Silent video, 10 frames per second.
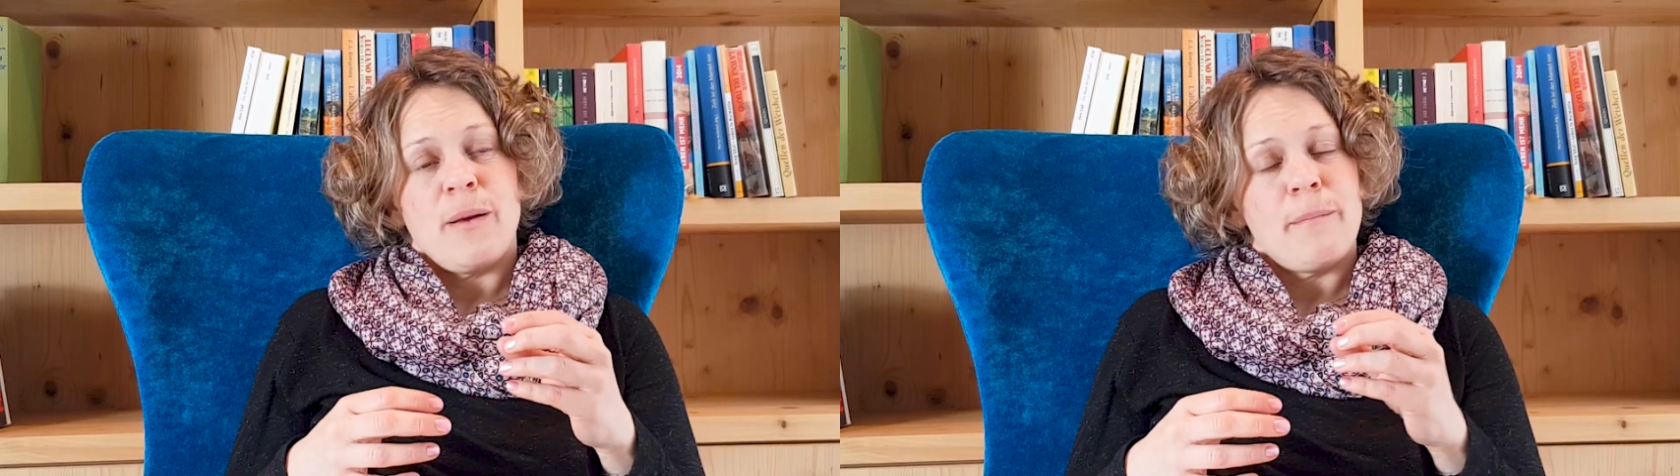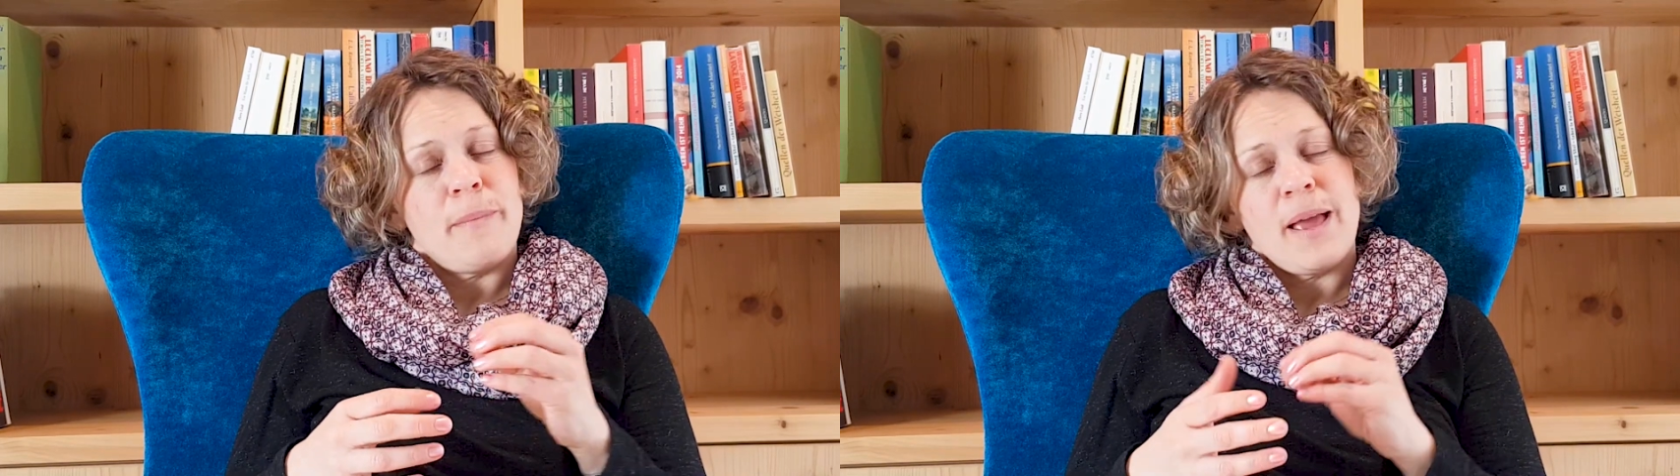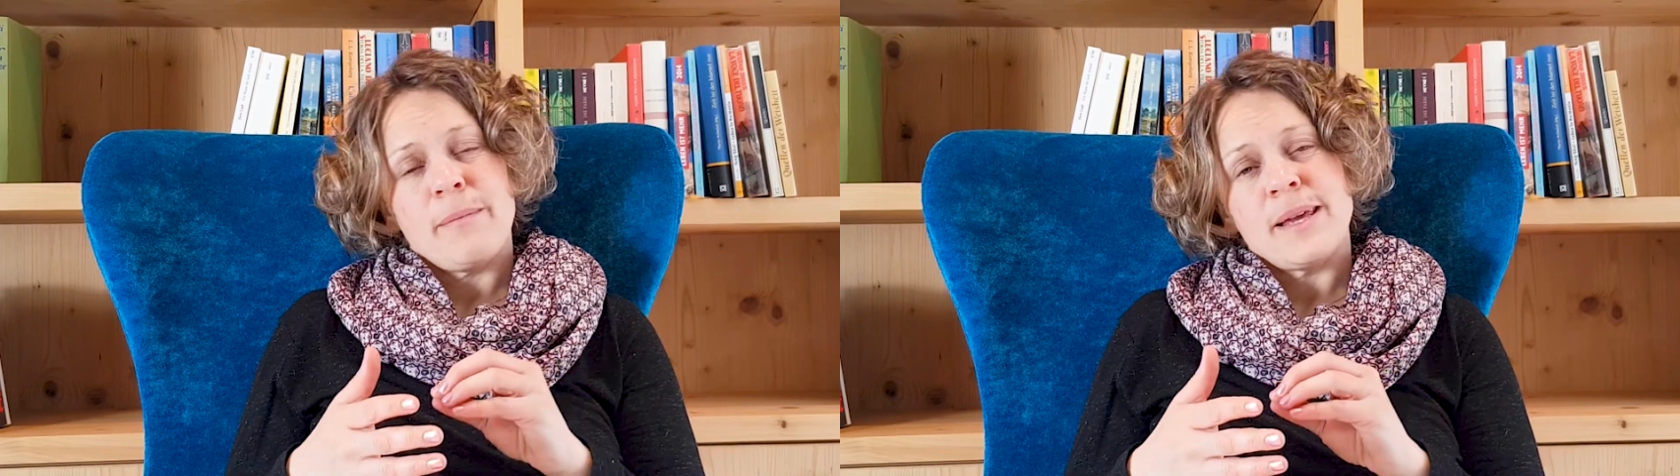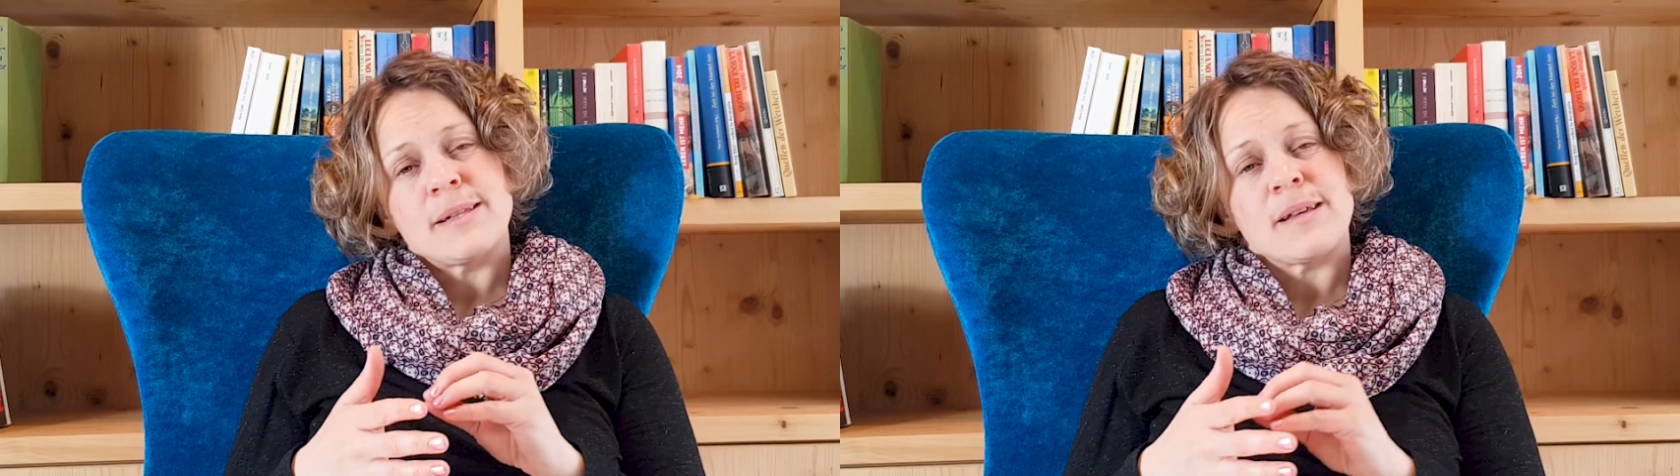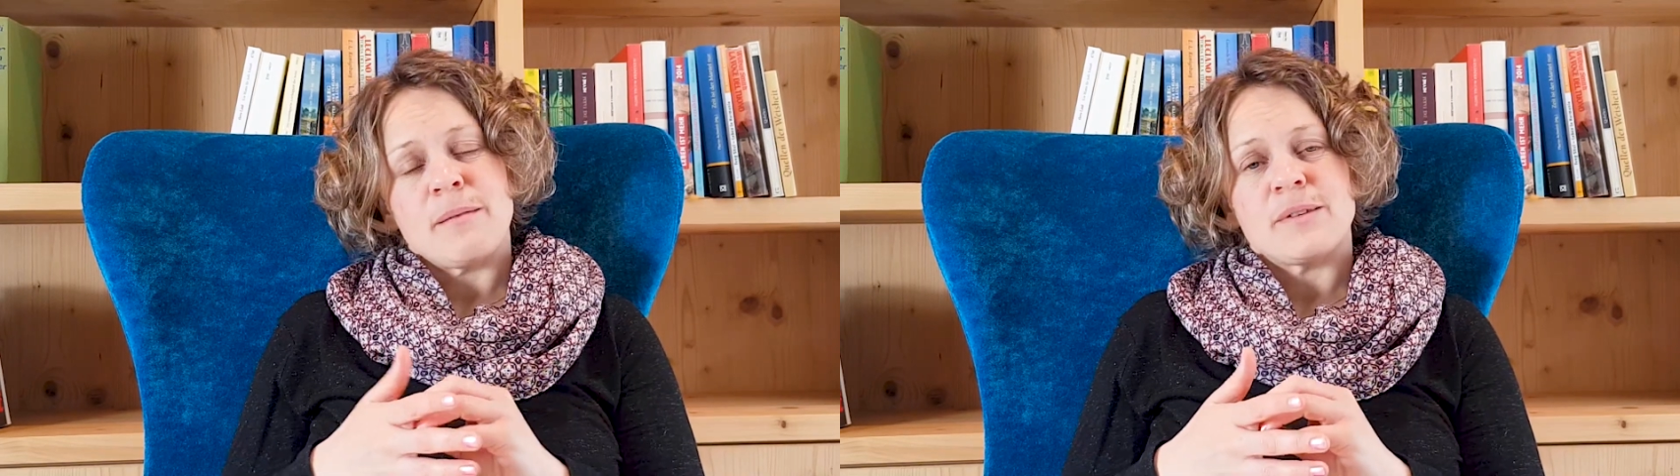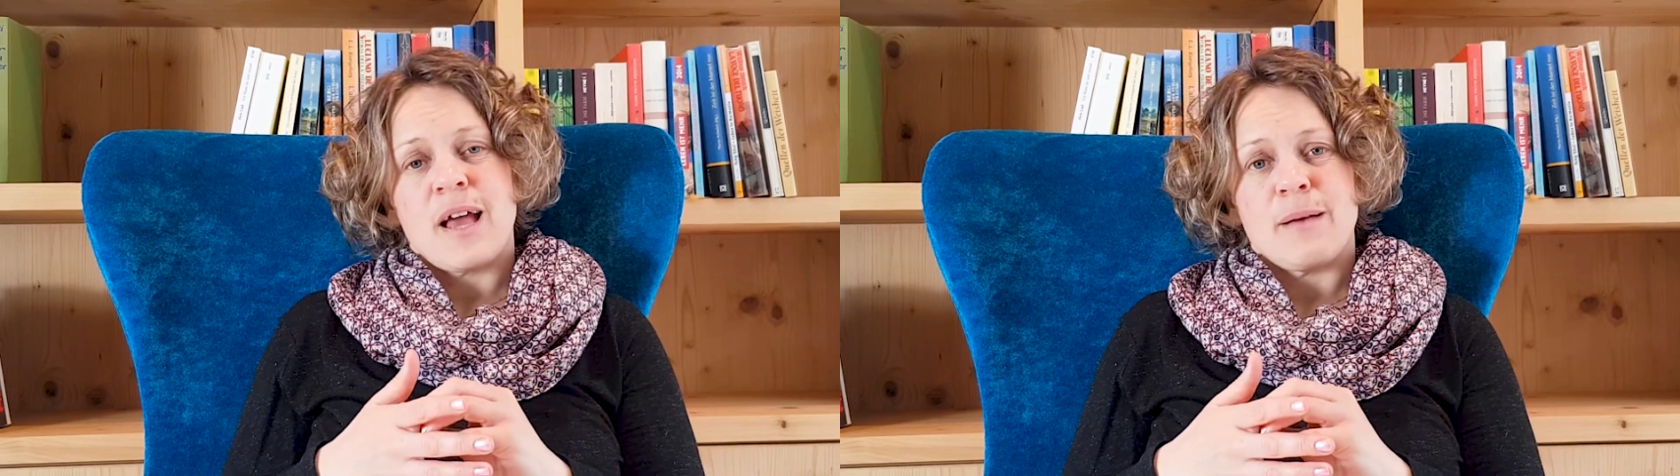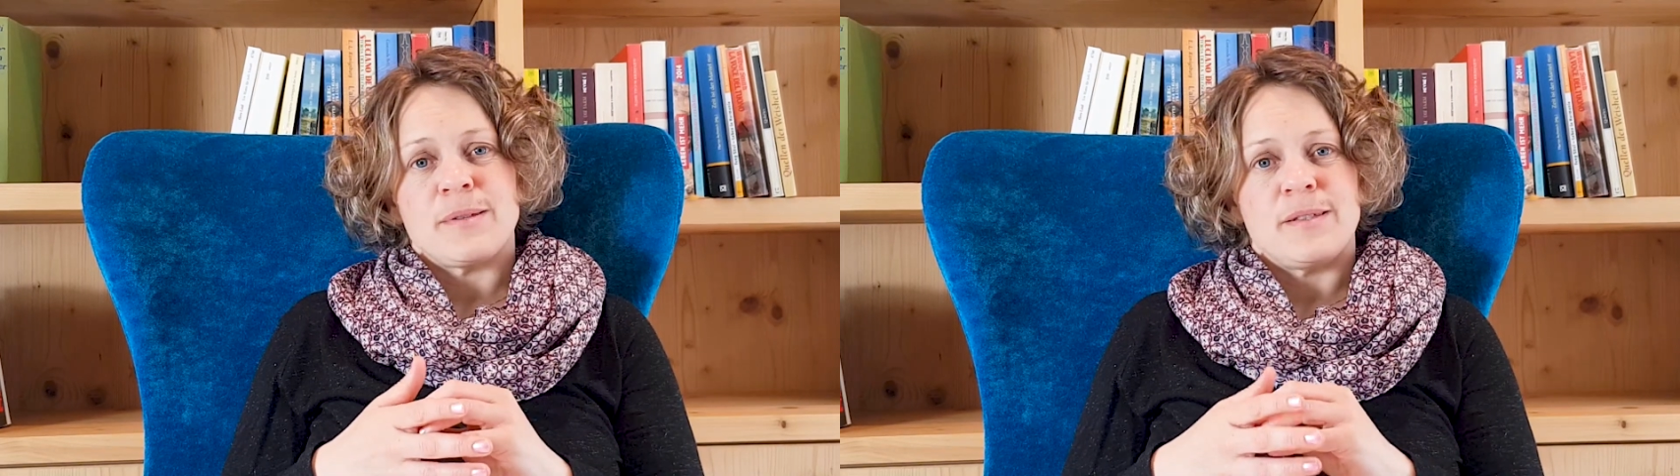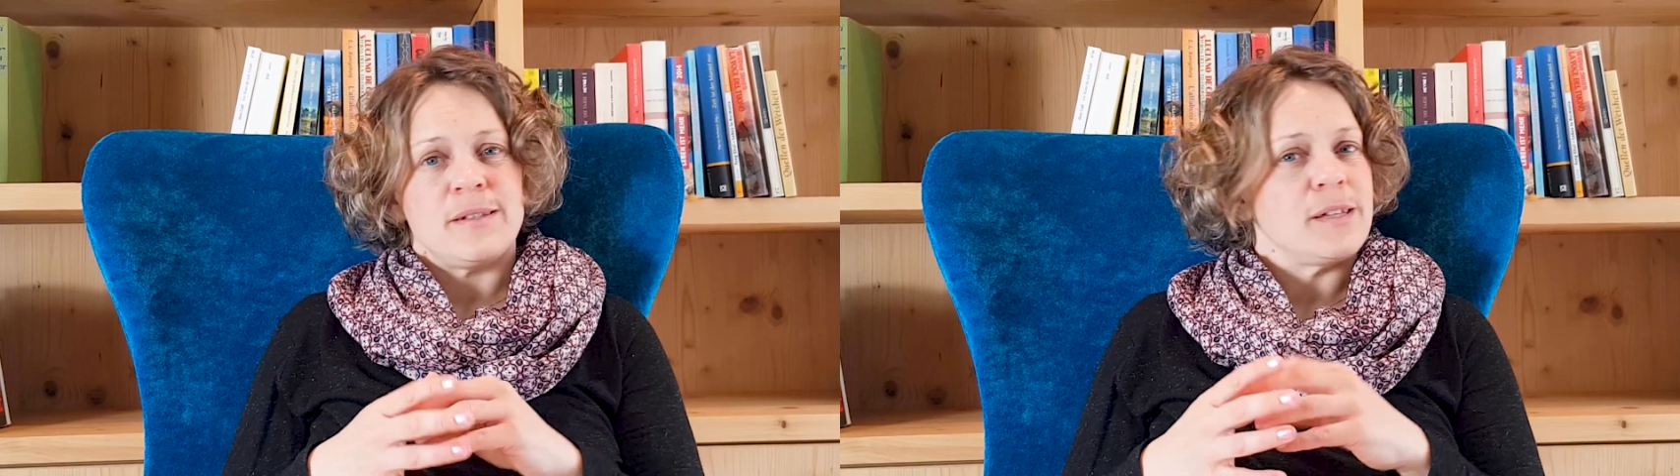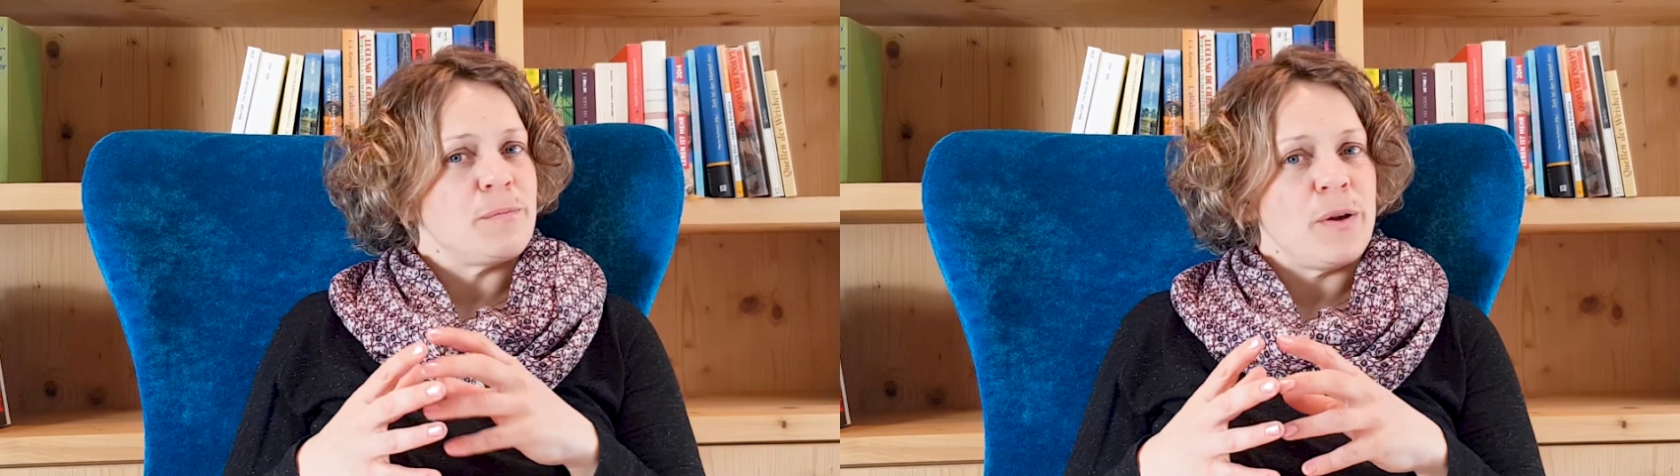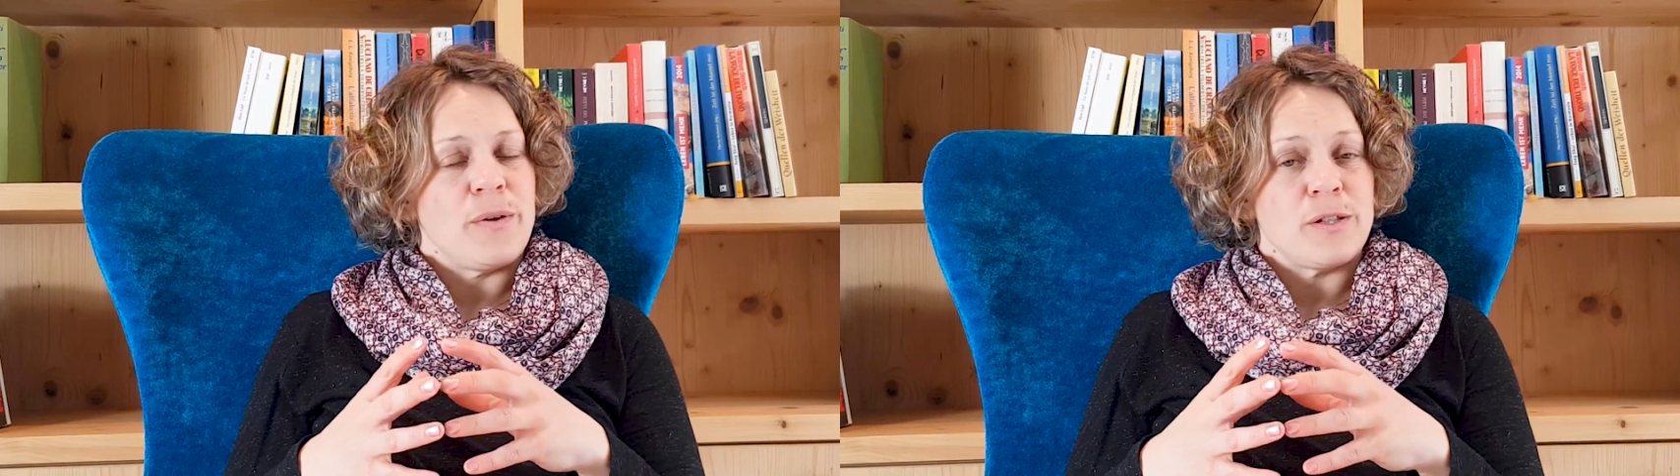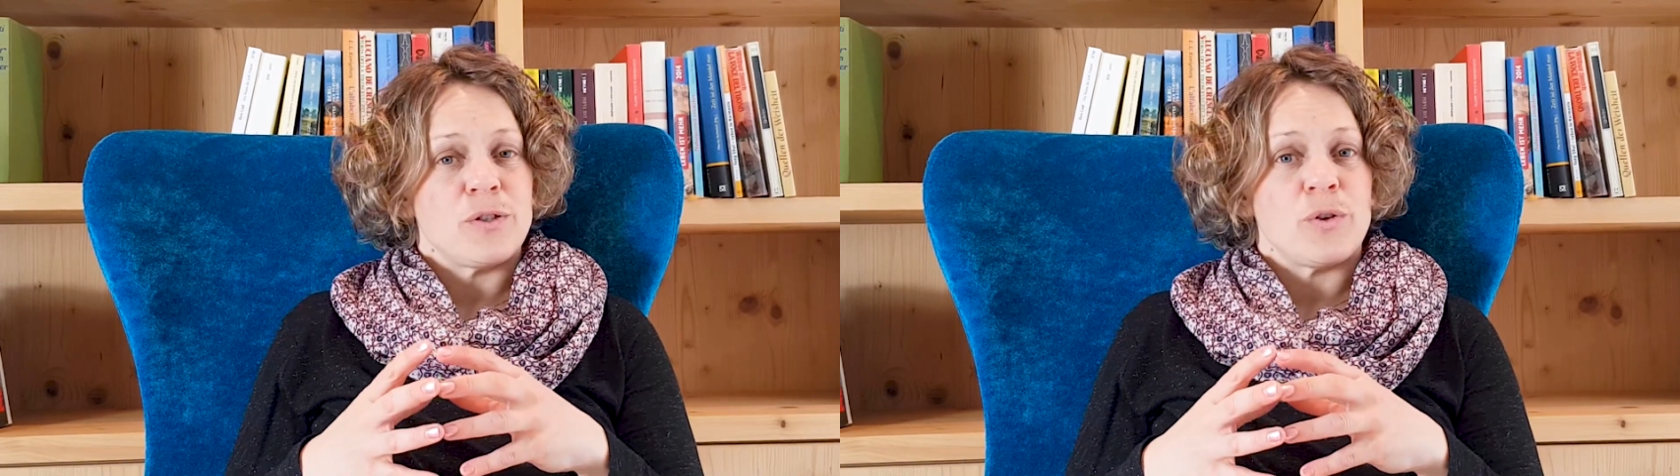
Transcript: maybe sometimes this experience